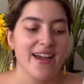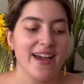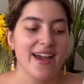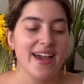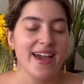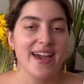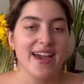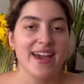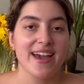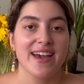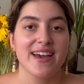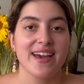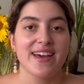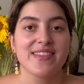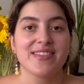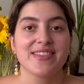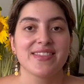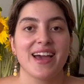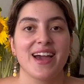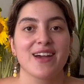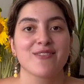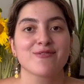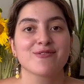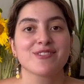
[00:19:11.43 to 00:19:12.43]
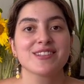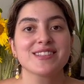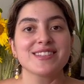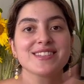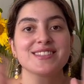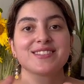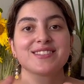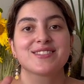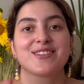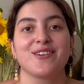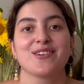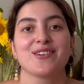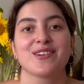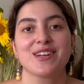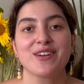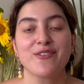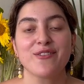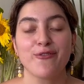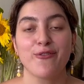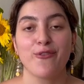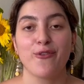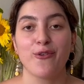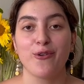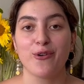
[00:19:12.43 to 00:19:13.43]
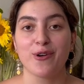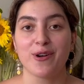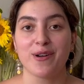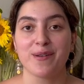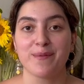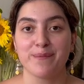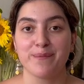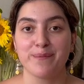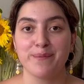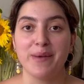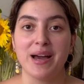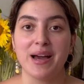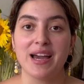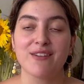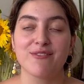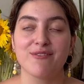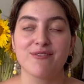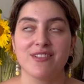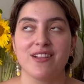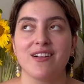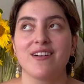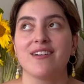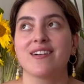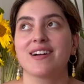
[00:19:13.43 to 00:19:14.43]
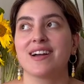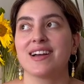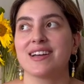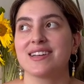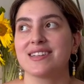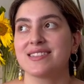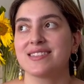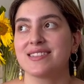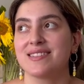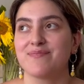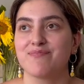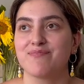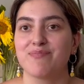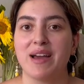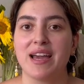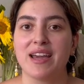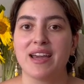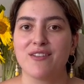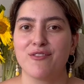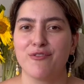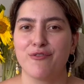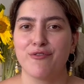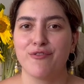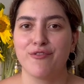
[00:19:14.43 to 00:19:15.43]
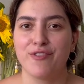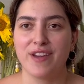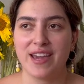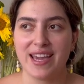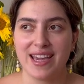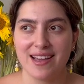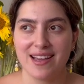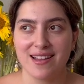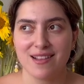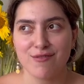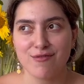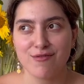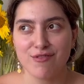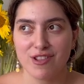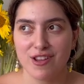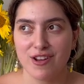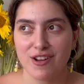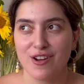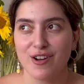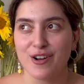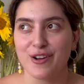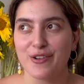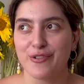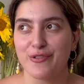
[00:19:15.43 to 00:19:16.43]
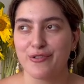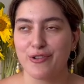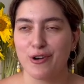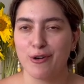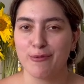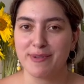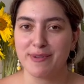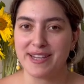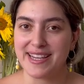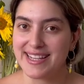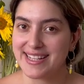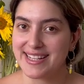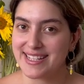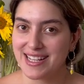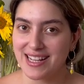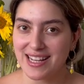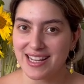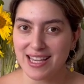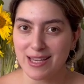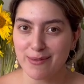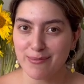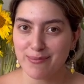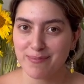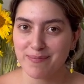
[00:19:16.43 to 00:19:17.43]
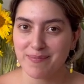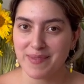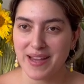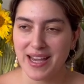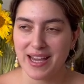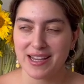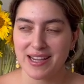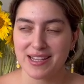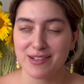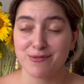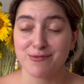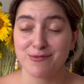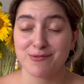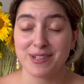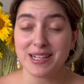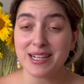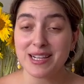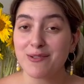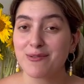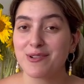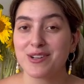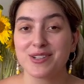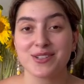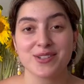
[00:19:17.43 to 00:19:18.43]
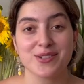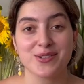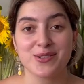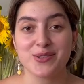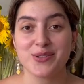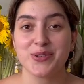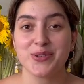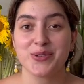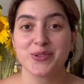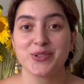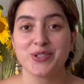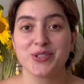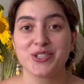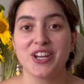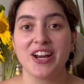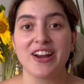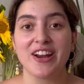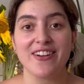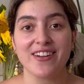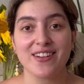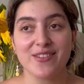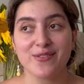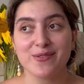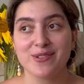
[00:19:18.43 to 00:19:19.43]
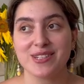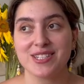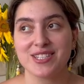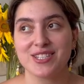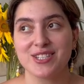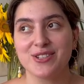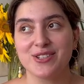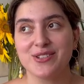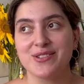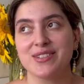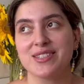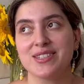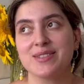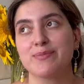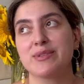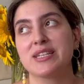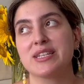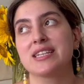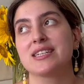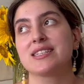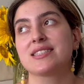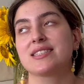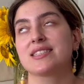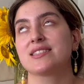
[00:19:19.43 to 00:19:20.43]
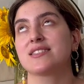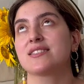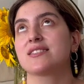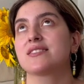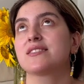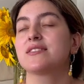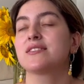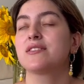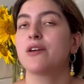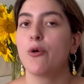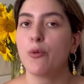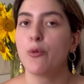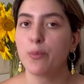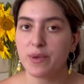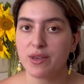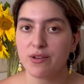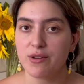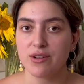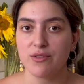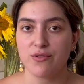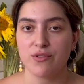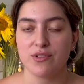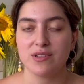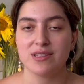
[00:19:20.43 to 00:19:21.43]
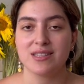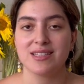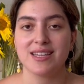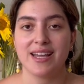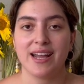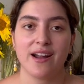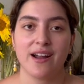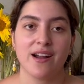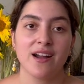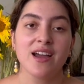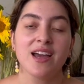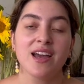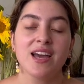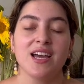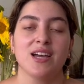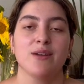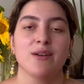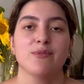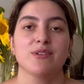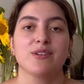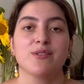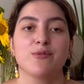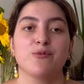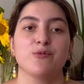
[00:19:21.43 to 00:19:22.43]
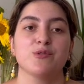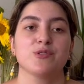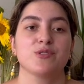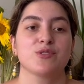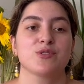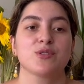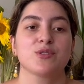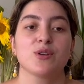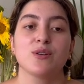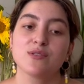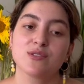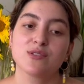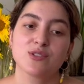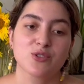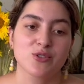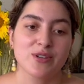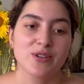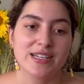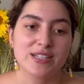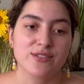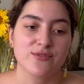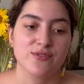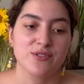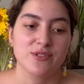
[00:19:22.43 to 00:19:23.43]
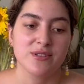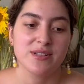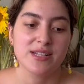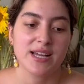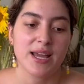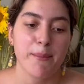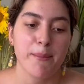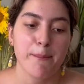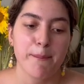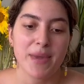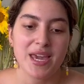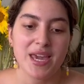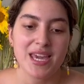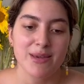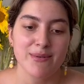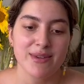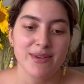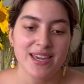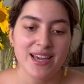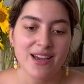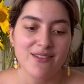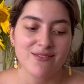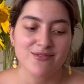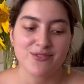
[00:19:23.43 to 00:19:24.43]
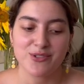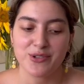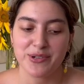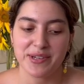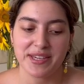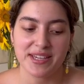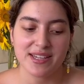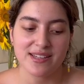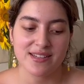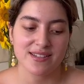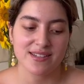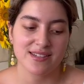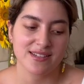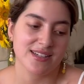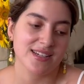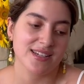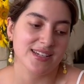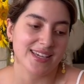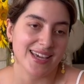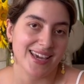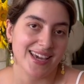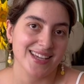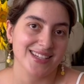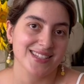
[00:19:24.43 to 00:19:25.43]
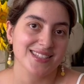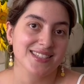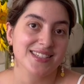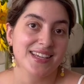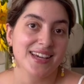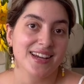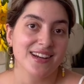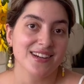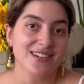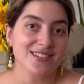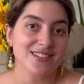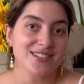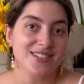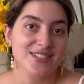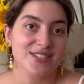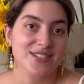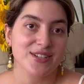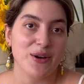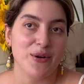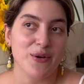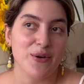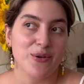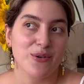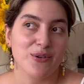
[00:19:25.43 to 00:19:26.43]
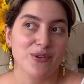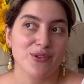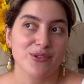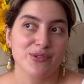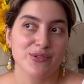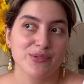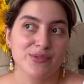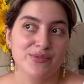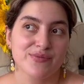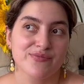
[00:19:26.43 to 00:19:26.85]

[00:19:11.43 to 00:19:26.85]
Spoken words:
and I'm really sorry for my fail vlog from Italy. I really wanted to share it with you because it's so beautiful there, but it was so stressful, and maybe I'm going again there, so